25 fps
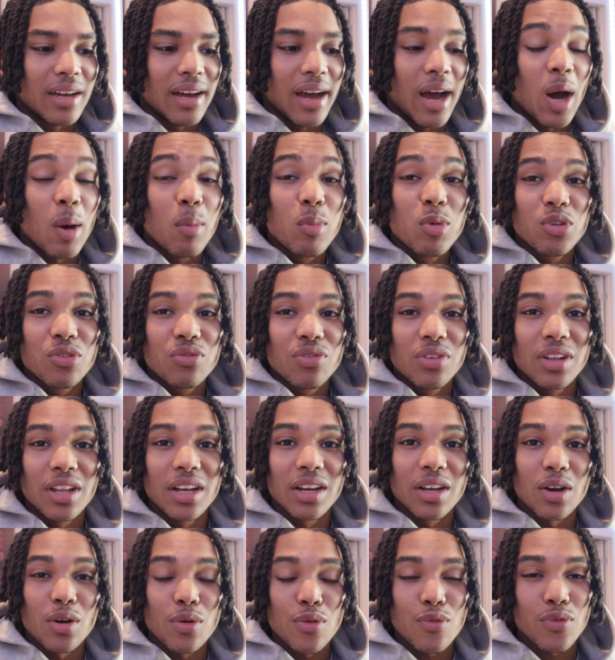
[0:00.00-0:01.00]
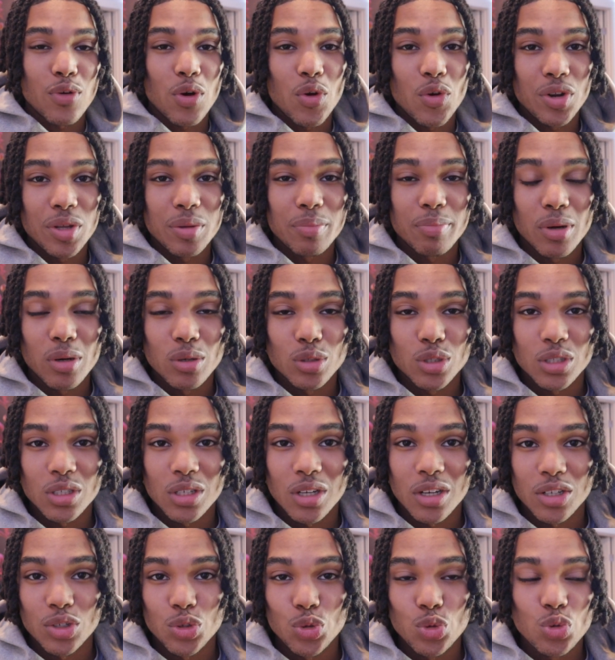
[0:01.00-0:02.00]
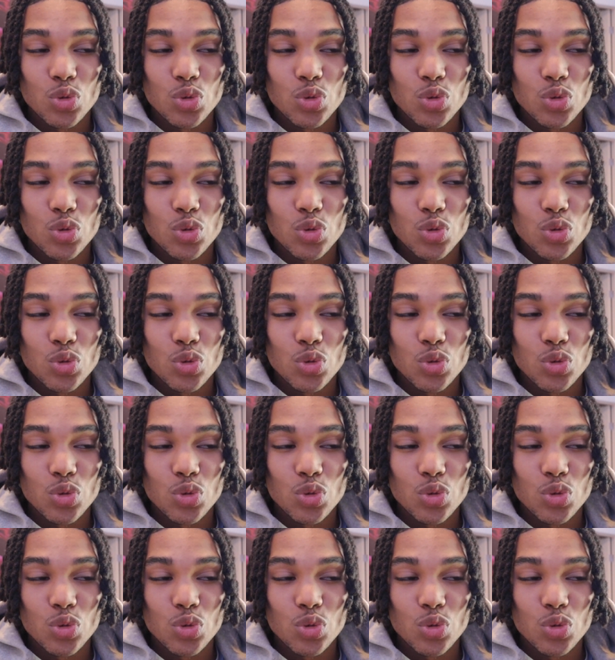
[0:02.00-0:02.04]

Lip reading: I almost feel like a phony posting on